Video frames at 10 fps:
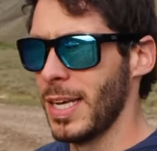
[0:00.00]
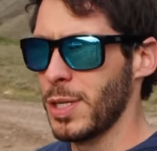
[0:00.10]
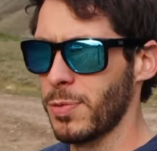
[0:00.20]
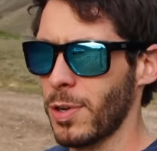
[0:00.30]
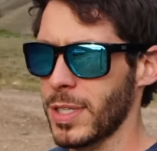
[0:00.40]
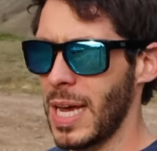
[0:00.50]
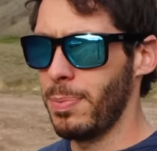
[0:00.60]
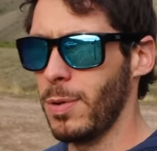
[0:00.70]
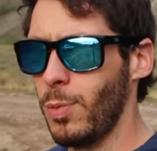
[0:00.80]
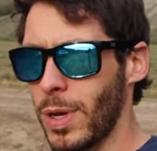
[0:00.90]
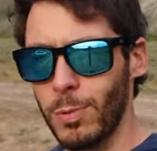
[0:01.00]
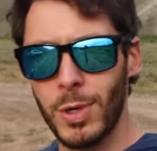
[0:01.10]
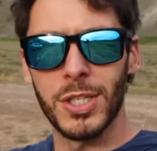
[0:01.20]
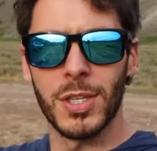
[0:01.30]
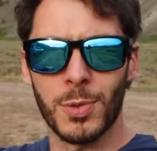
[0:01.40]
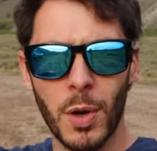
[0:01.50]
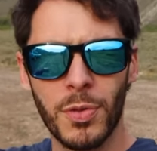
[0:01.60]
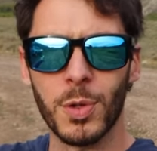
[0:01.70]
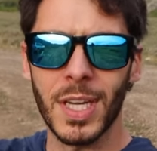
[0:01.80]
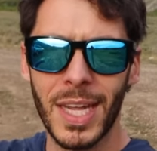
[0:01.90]
So for example, what we just drove
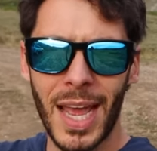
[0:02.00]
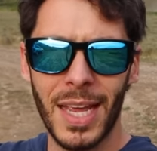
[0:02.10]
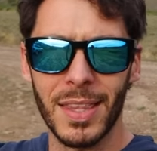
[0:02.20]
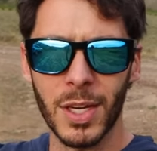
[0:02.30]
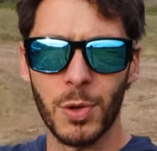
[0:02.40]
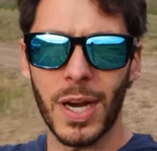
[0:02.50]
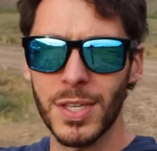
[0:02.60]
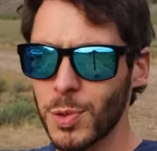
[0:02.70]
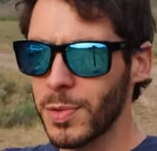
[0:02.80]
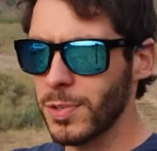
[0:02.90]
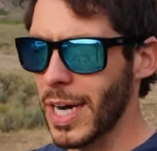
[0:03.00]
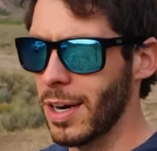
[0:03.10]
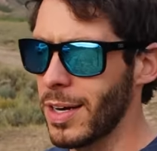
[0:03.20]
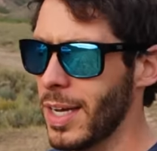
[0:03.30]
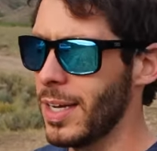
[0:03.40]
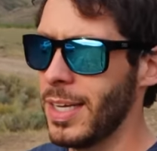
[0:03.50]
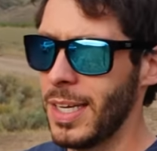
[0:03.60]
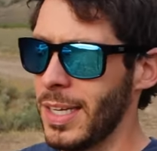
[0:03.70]
through today, the Grays River area,